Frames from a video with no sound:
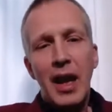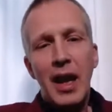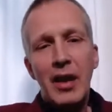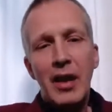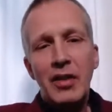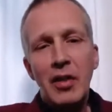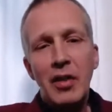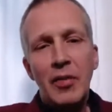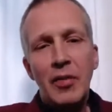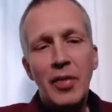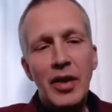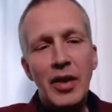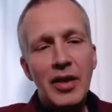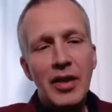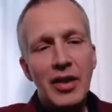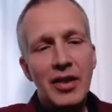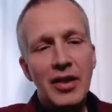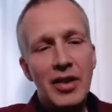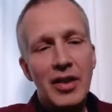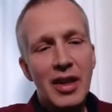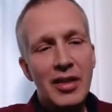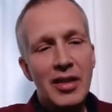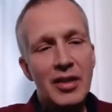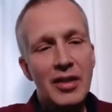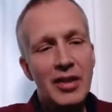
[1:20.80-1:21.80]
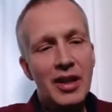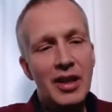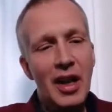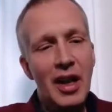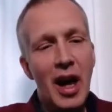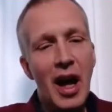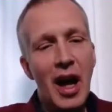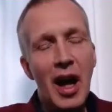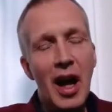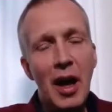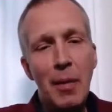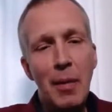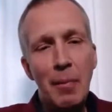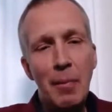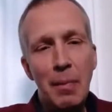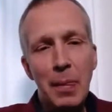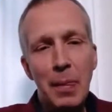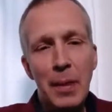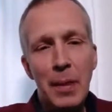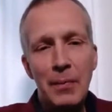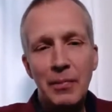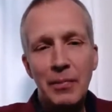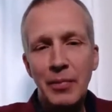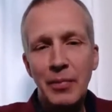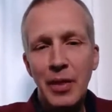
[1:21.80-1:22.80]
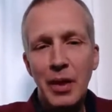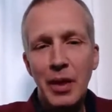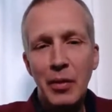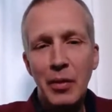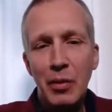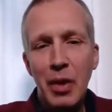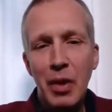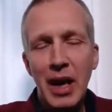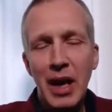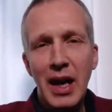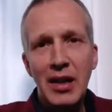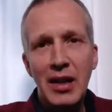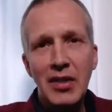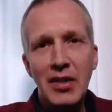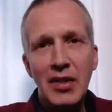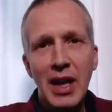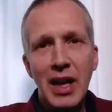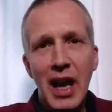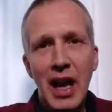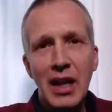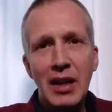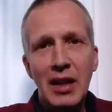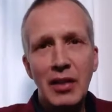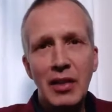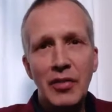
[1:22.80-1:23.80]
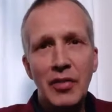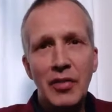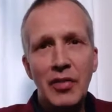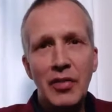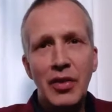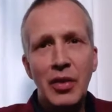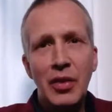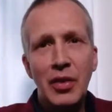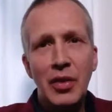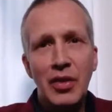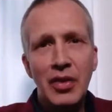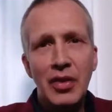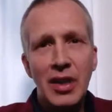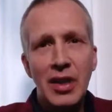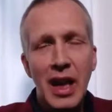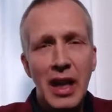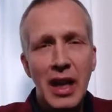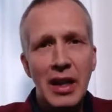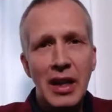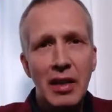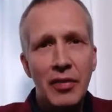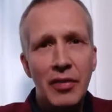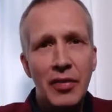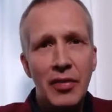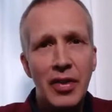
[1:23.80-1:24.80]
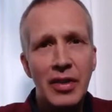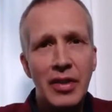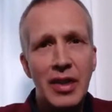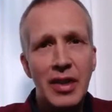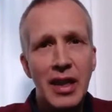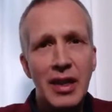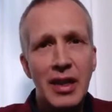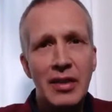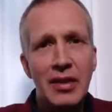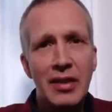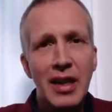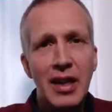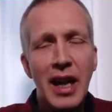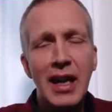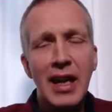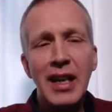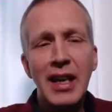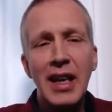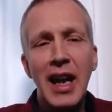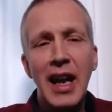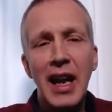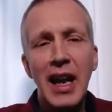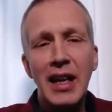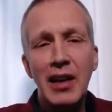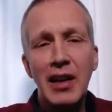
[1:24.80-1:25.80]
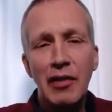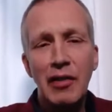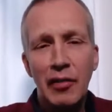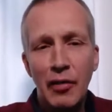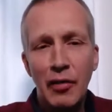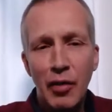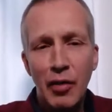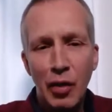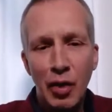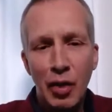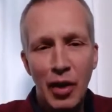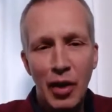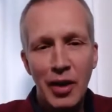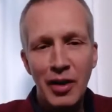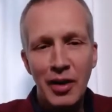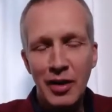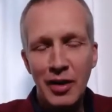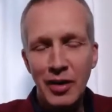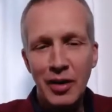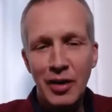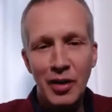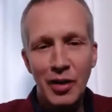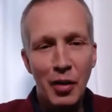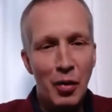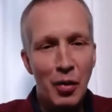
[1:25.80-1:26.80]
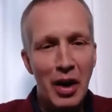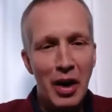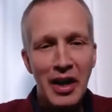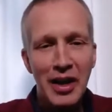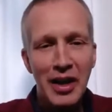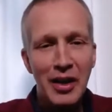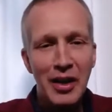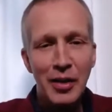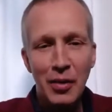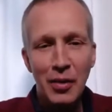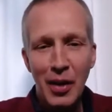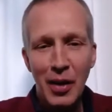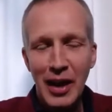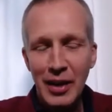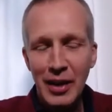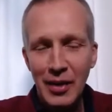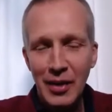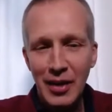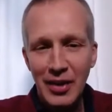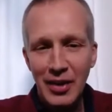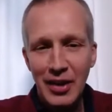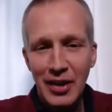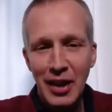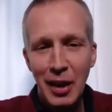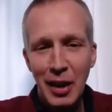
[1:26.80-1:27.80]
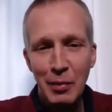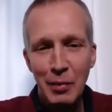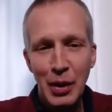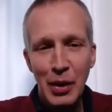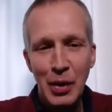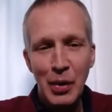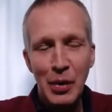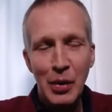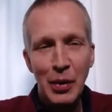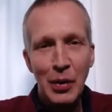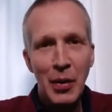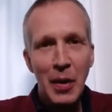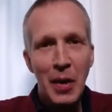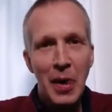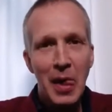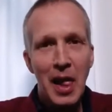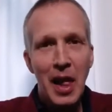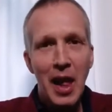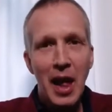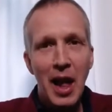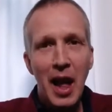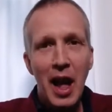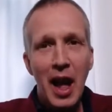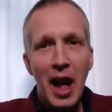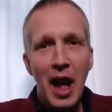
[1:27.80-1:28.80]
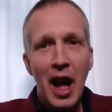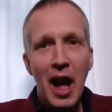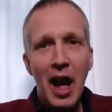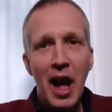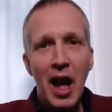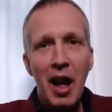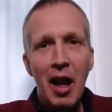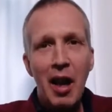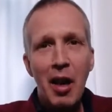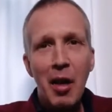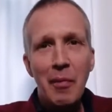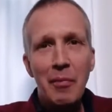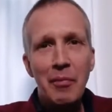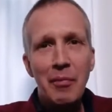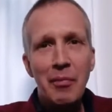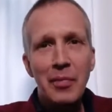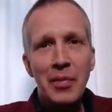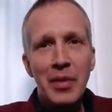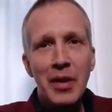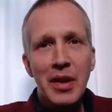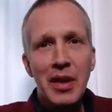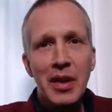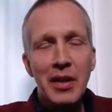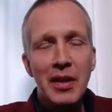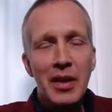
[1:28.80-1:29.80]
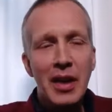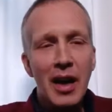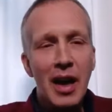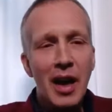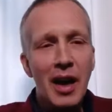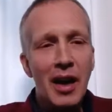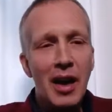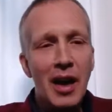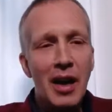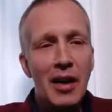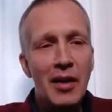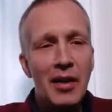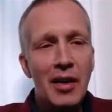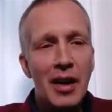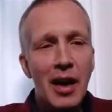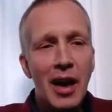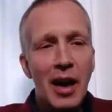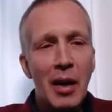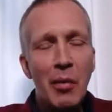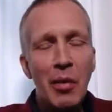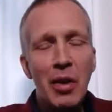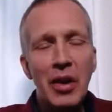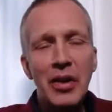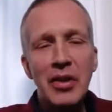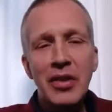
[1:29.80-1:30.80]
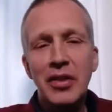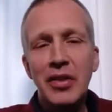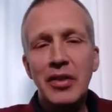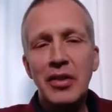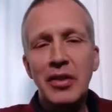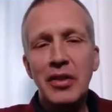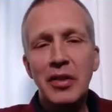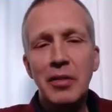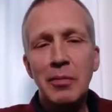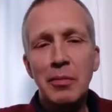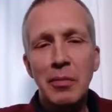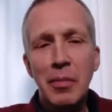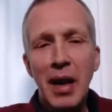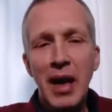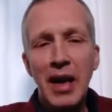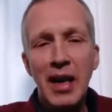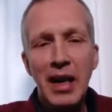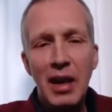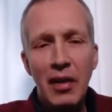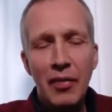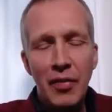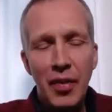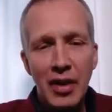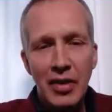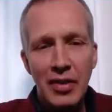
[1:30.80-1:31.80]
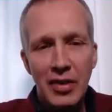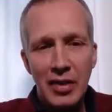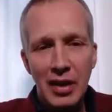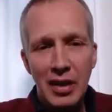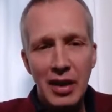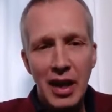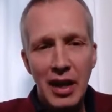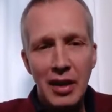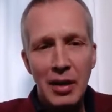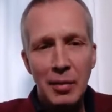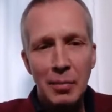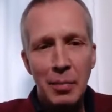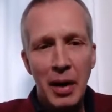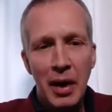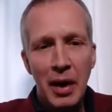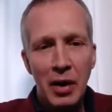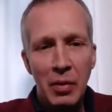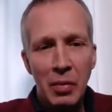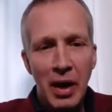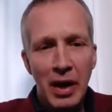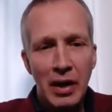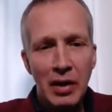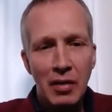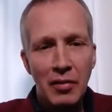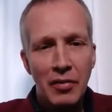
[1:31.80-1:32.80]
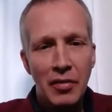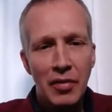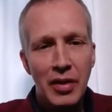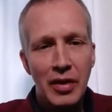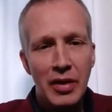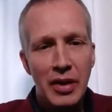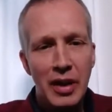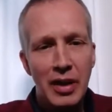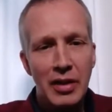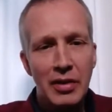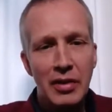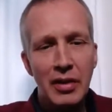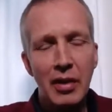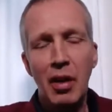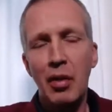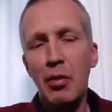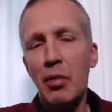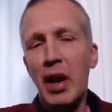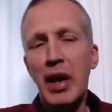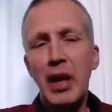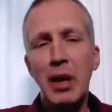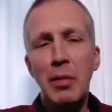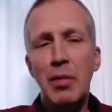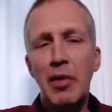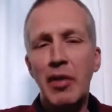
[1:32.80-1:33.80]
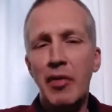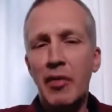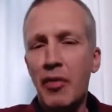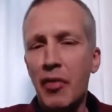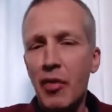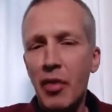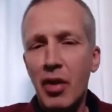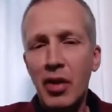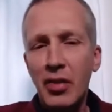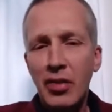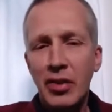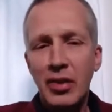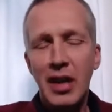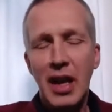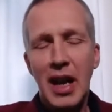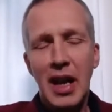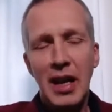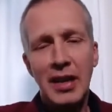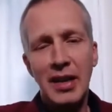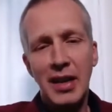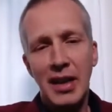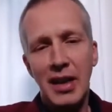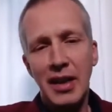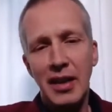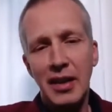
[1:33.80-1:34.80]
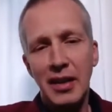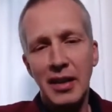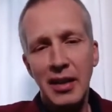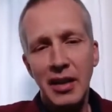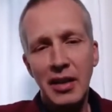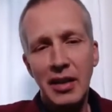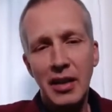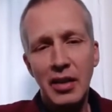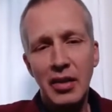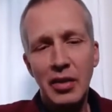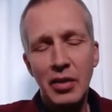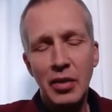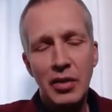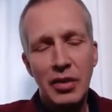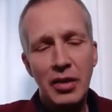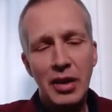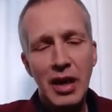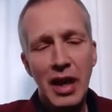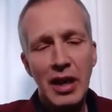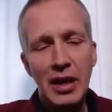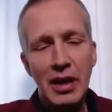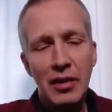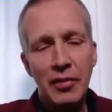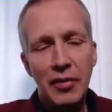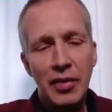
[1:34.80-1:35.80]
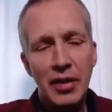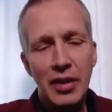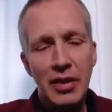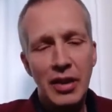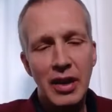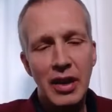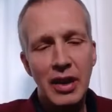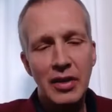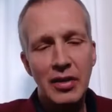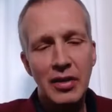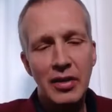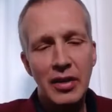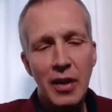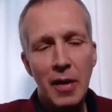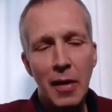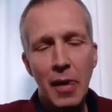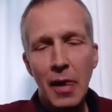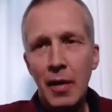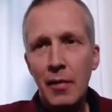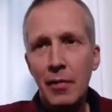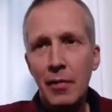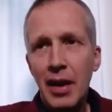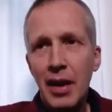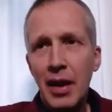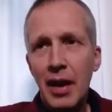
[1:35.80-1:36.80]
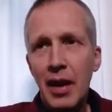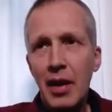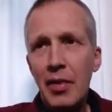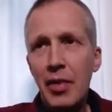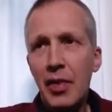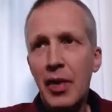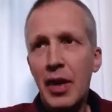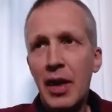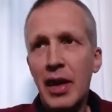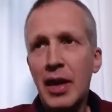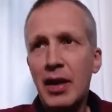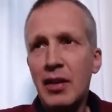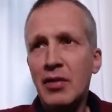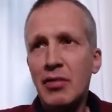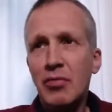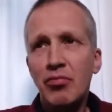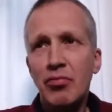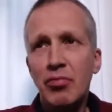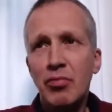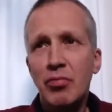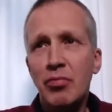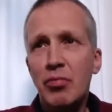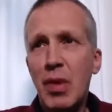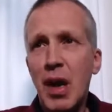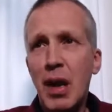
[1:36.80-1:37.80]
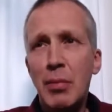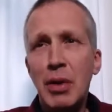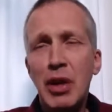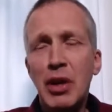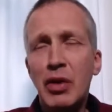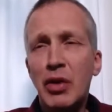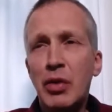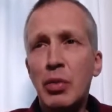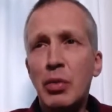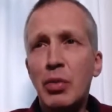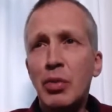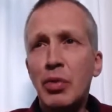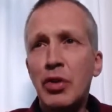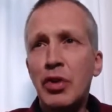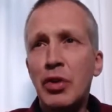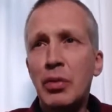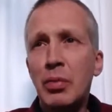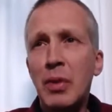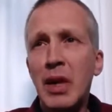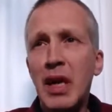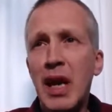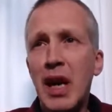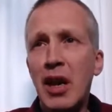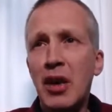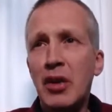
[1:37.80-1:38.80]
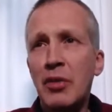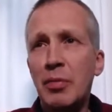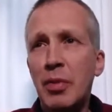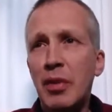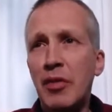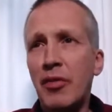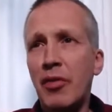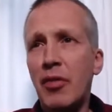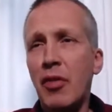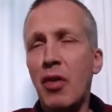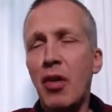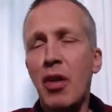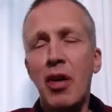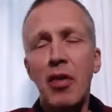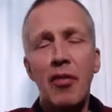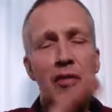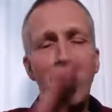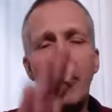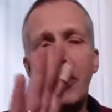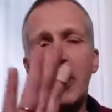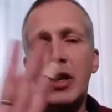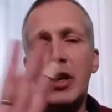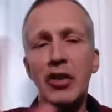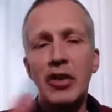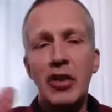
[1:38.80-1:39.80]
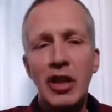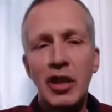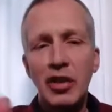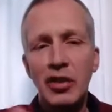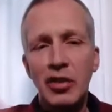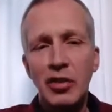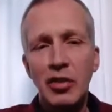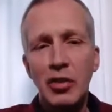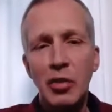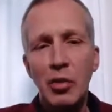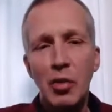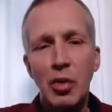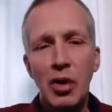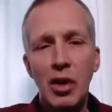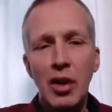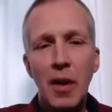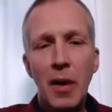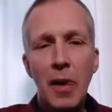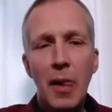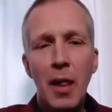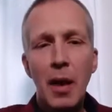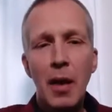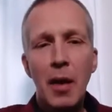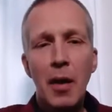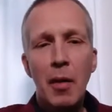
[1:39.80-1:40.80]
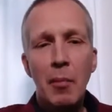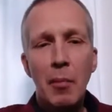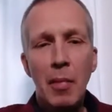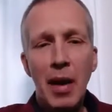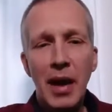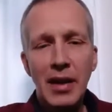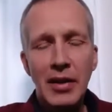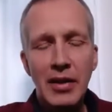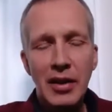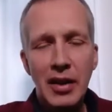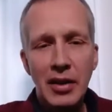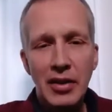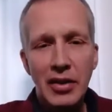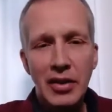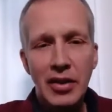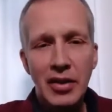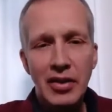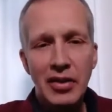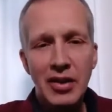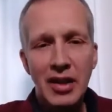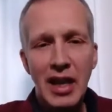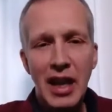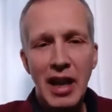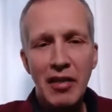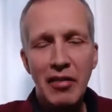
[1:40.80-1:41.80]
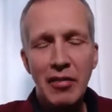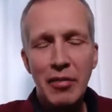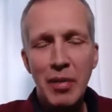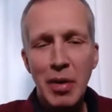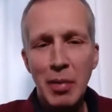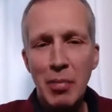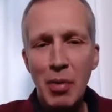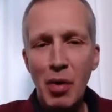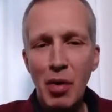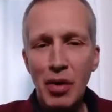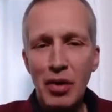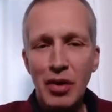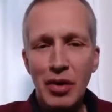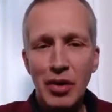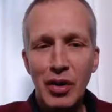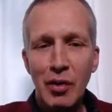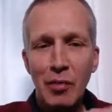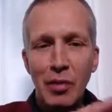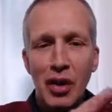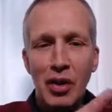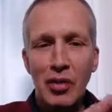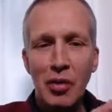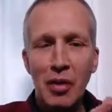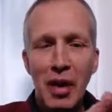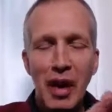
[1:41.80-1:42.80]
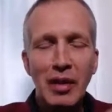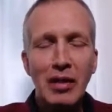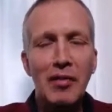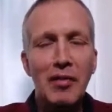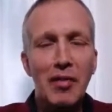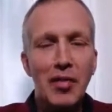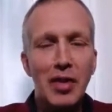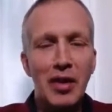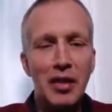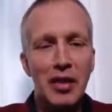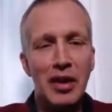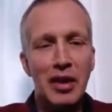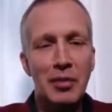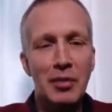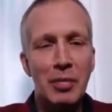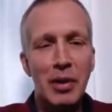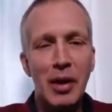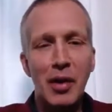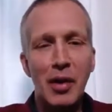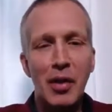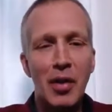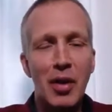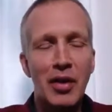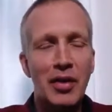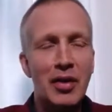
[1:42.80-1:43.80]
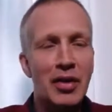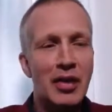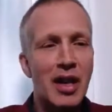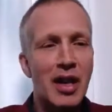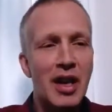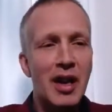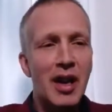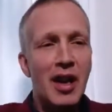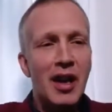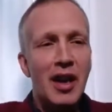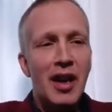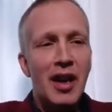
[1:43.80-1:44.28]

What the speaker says: As a physicist, when I started to study physics, 1984, it's already quite a long time ago, I was mainly fascinated by quantum physics. Already before starting to study physics, I think maybe 2-3 years before finishing school, my teachers gave me books on quantum physics because